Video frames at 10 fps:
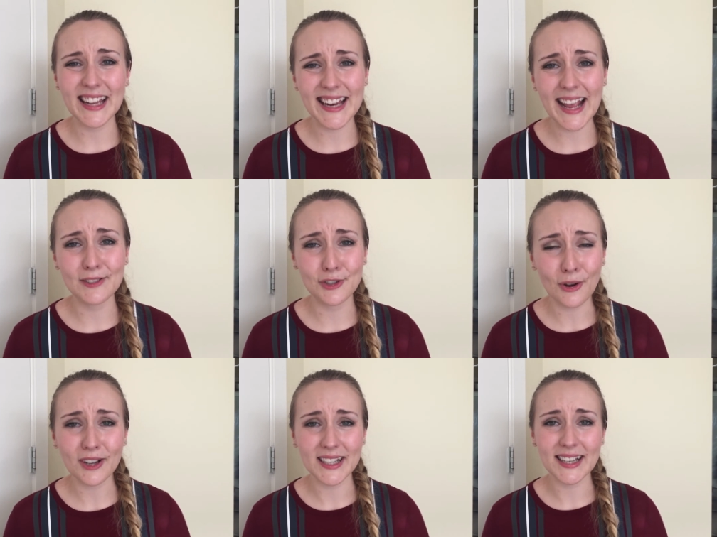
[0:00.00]
innate
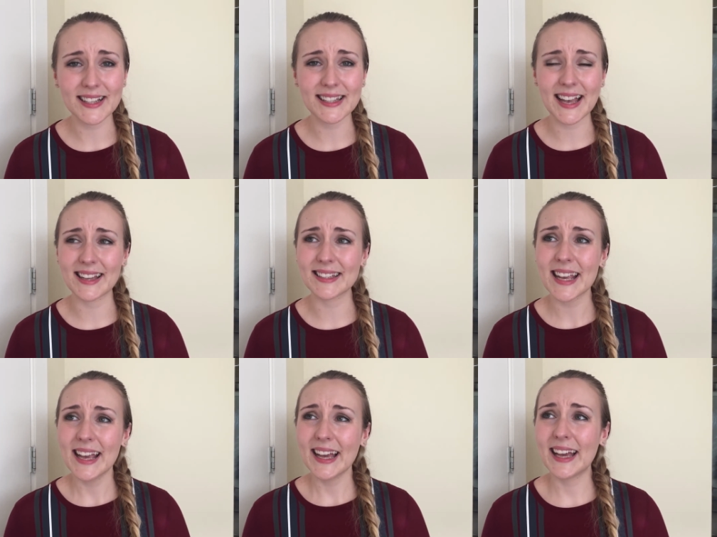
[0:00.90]
darkness and
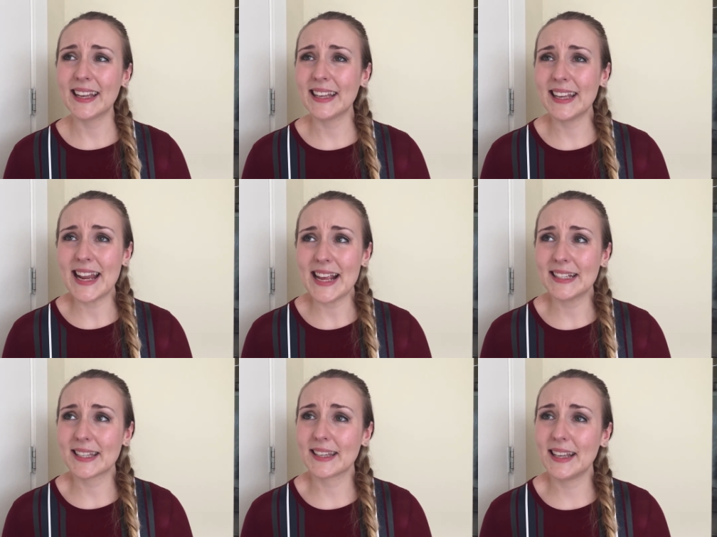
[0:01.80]
an
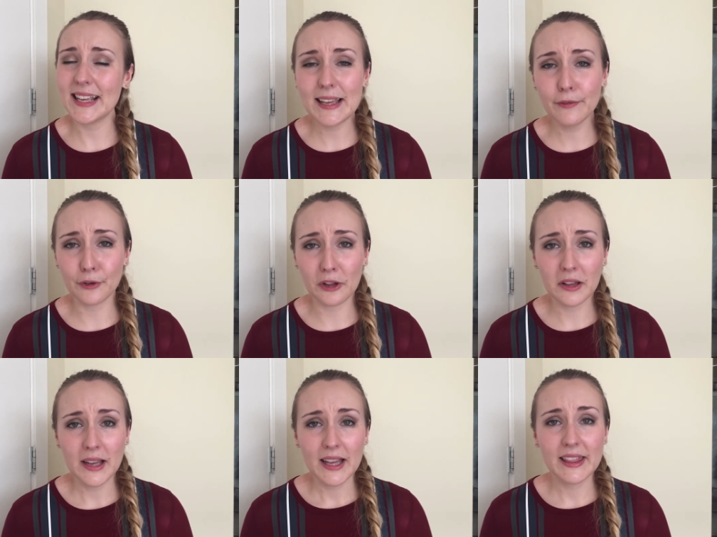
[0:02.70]
innate
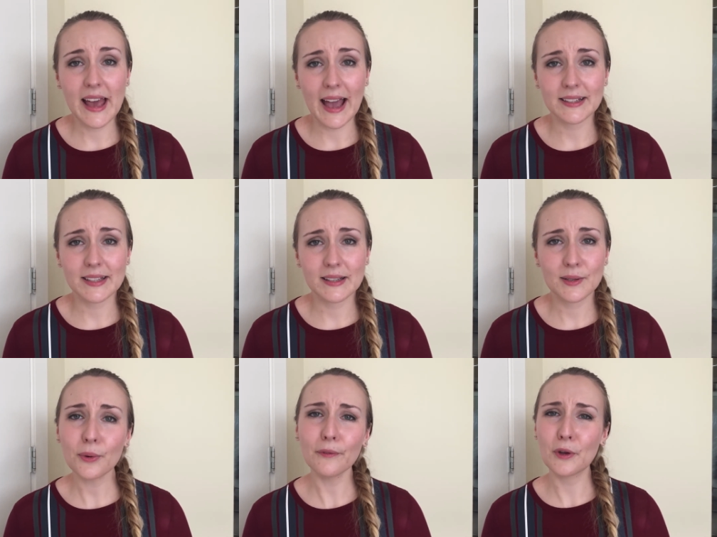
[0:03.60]
evil that
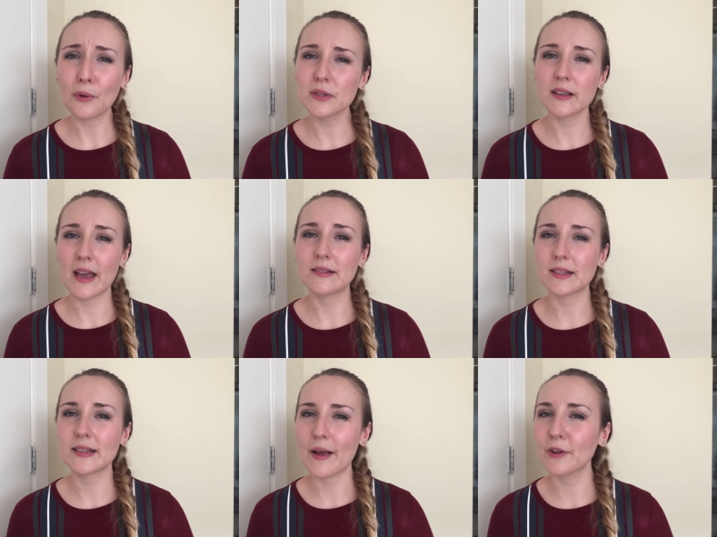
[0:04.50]
sort of goes
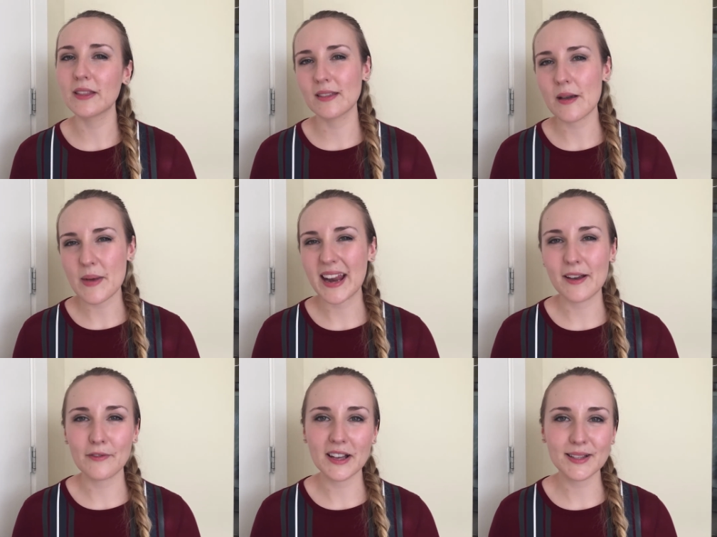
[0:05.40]
against everything that many
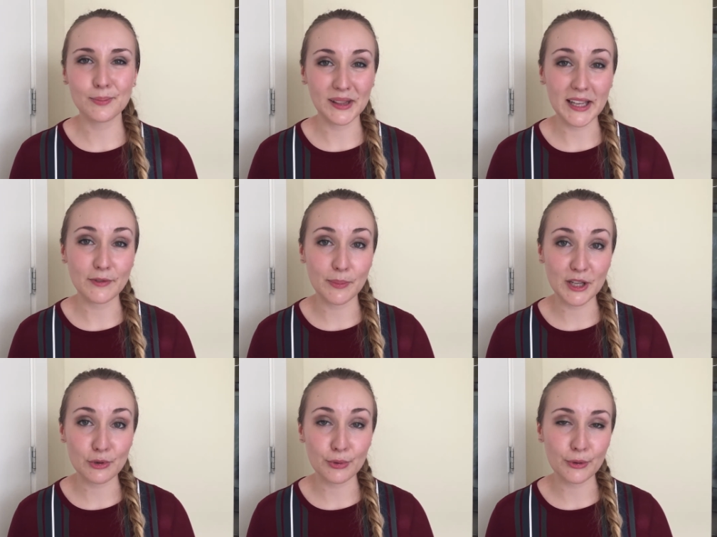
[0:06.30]
of us believe to be
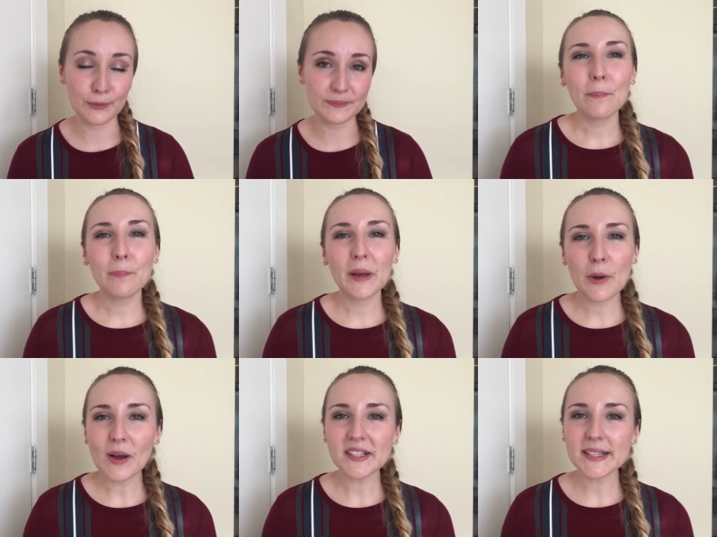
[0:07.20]
true. But I
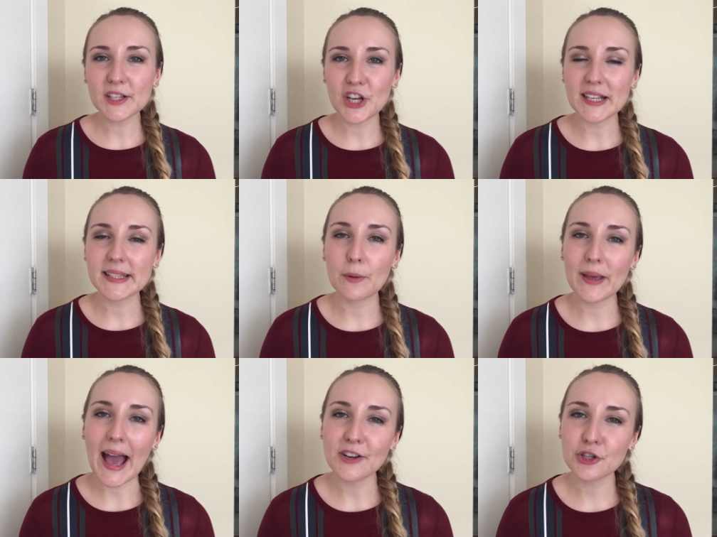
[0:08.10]
want to suggest that
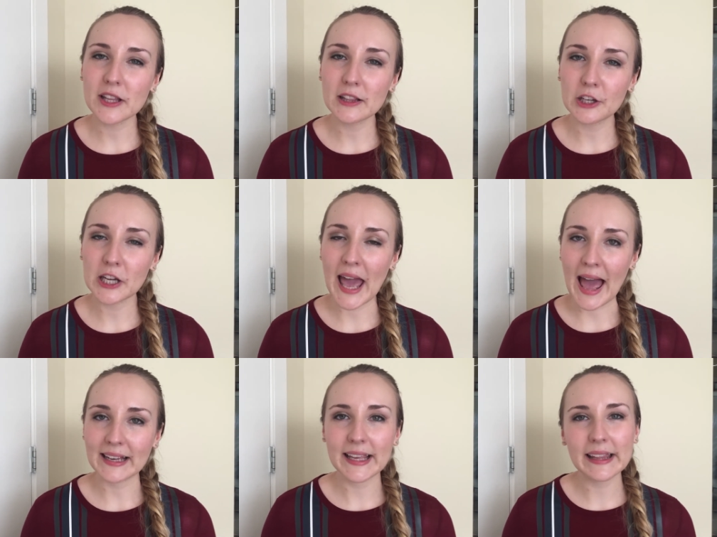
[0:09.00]
we actually look
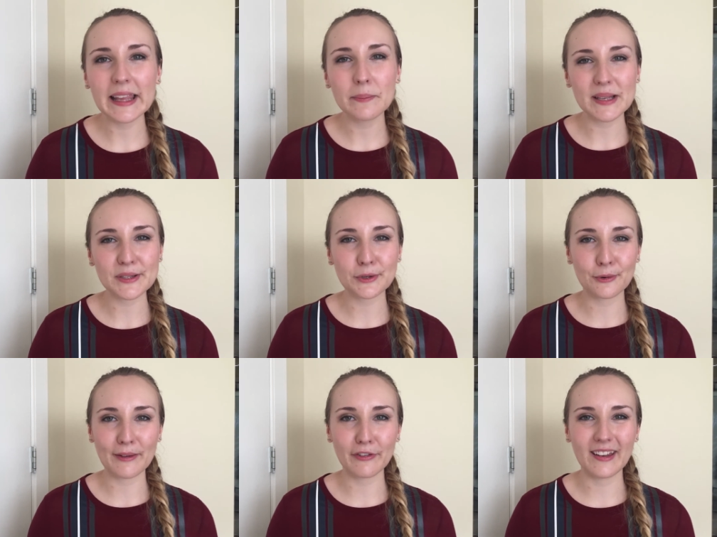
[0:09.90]
at killing Mr.
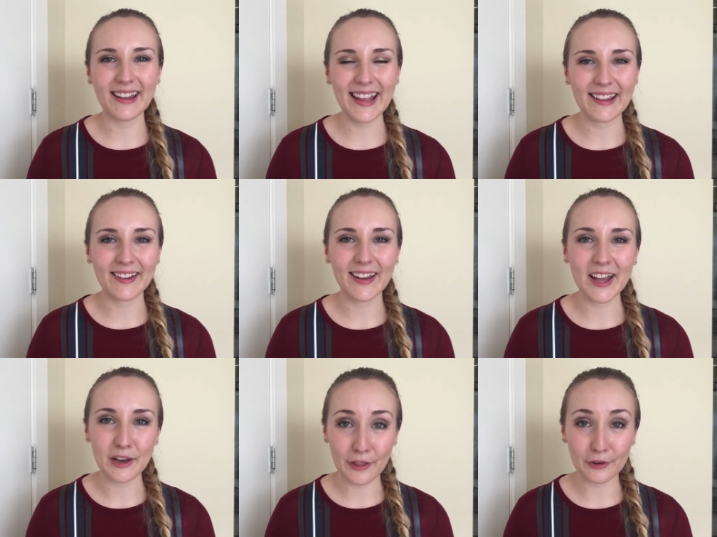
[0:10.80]
Griffin in
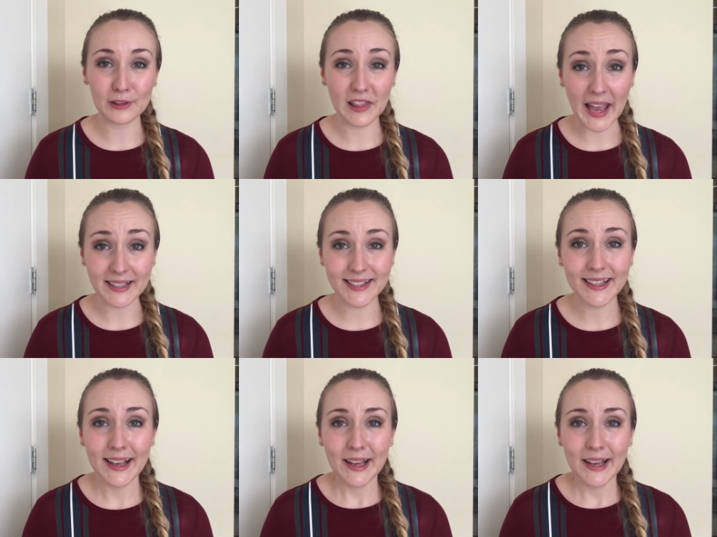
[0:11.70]
another light.